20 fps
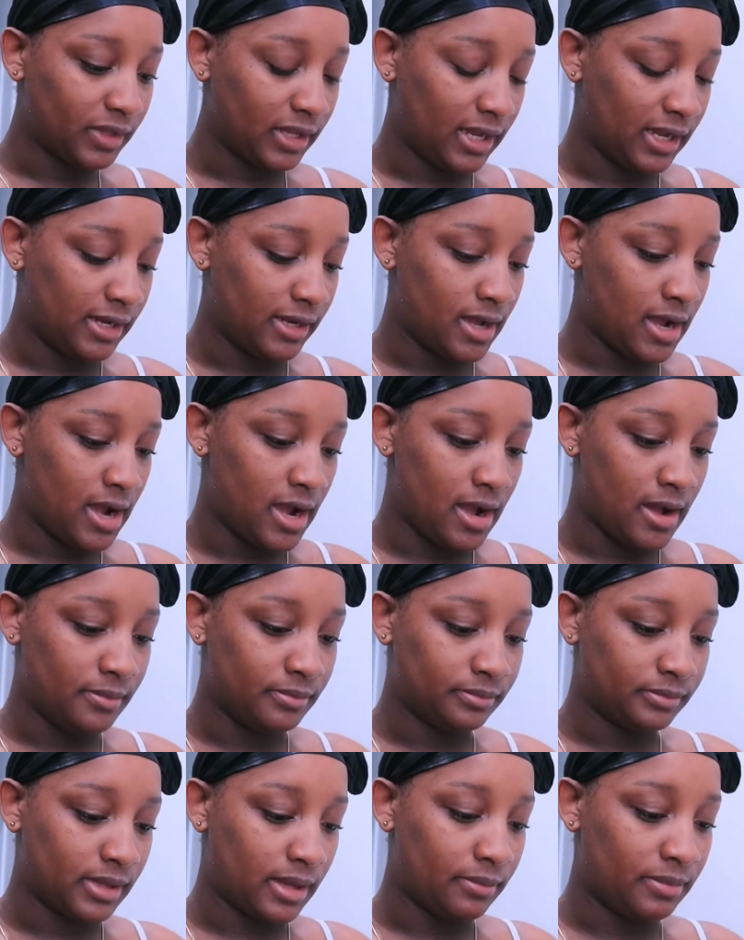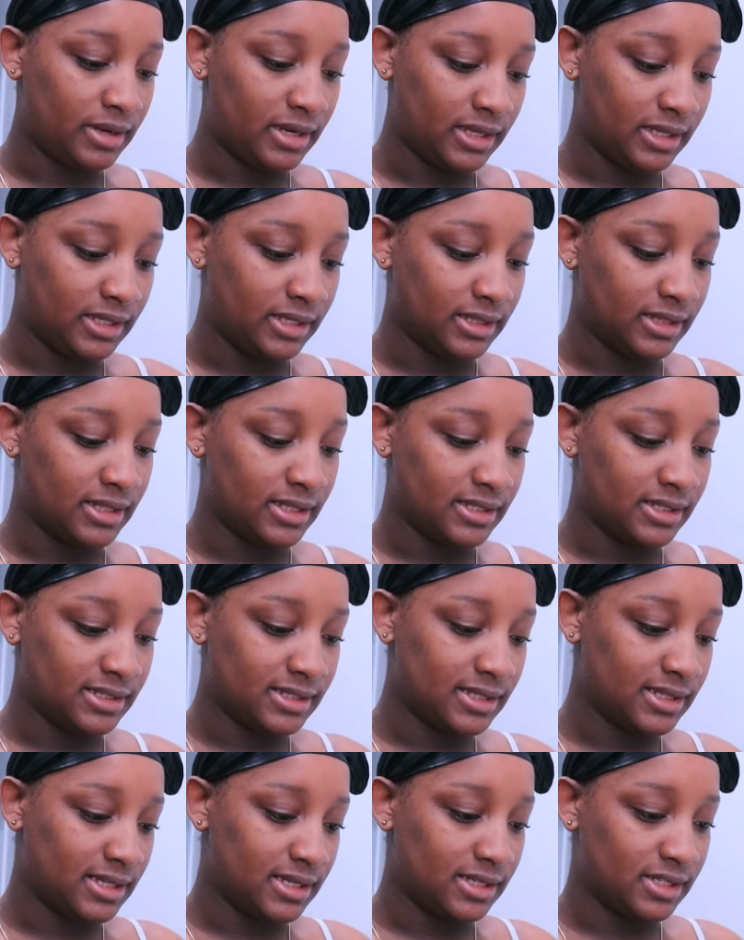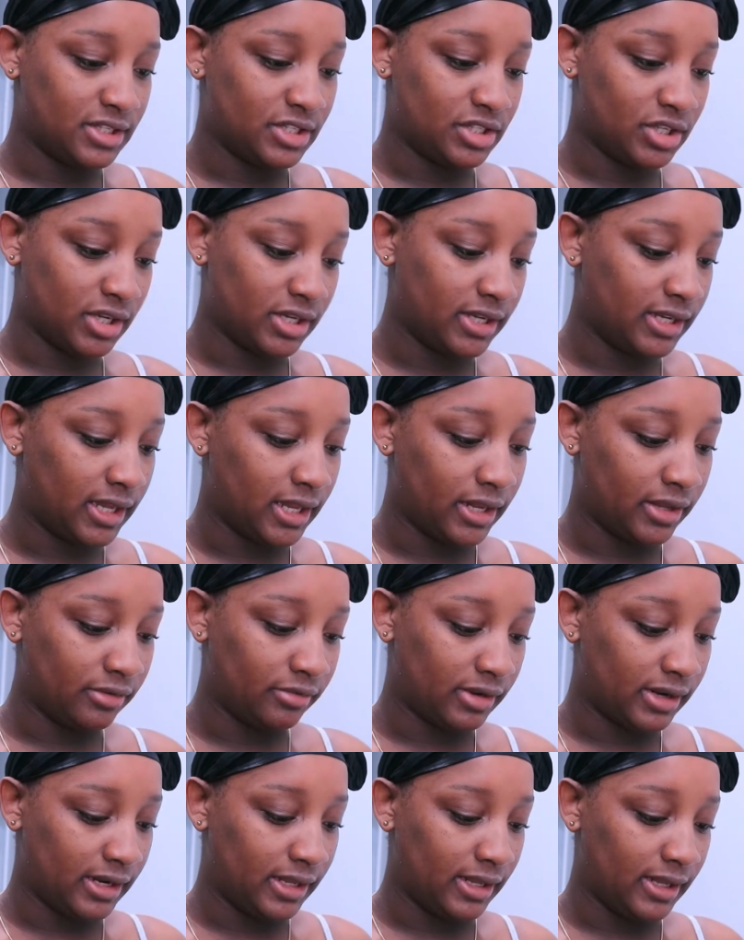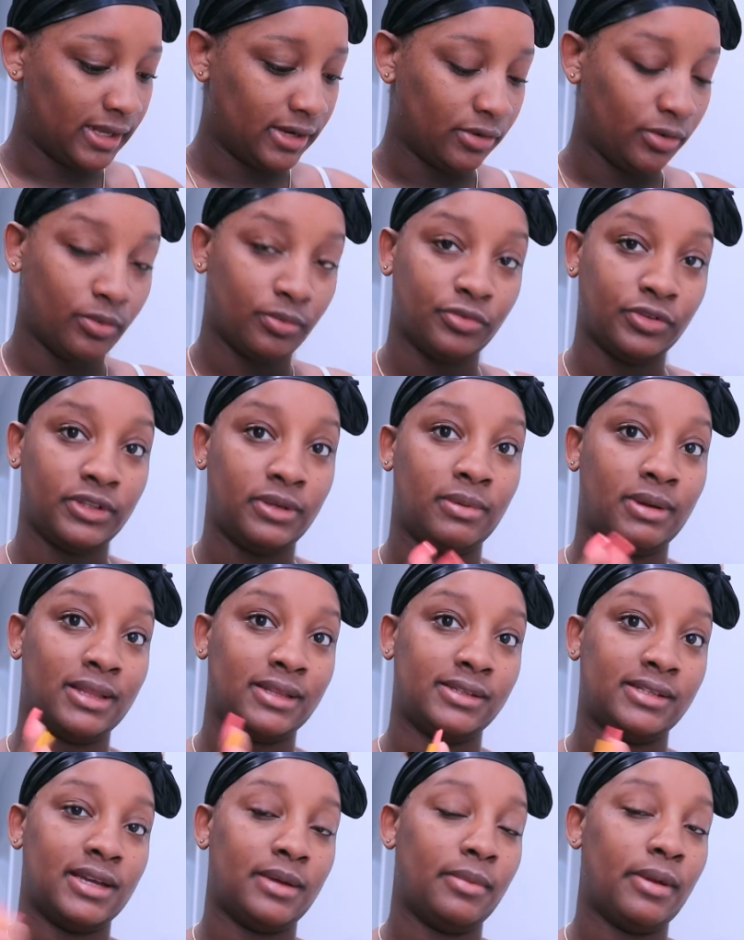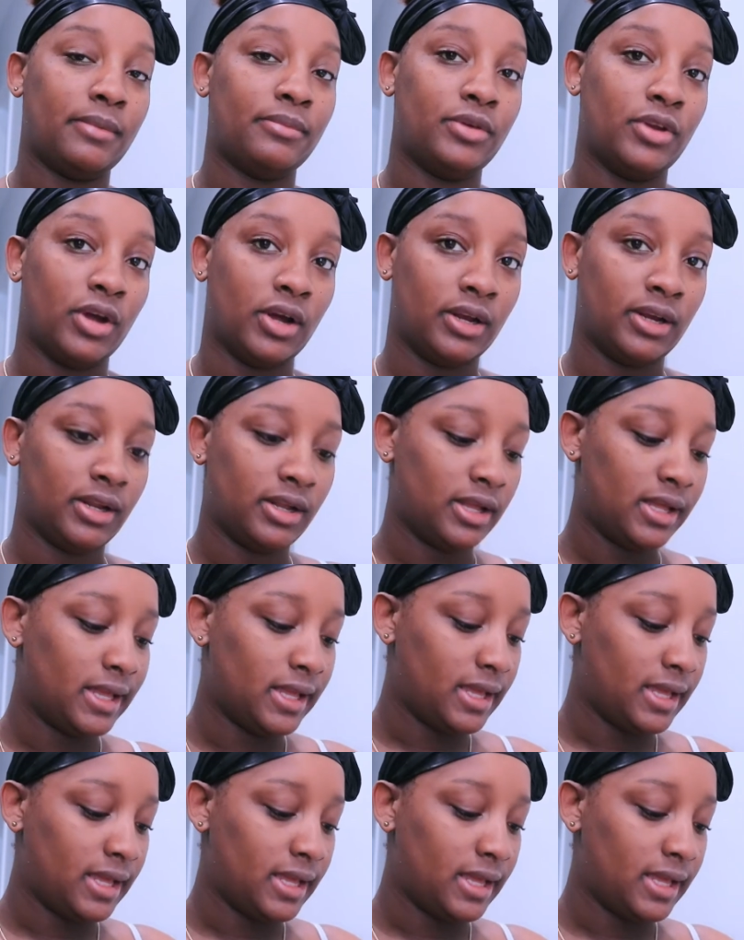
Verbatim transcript: And um, I'm gonna eat this and then start getting ready. And hopefully by the time I'm done,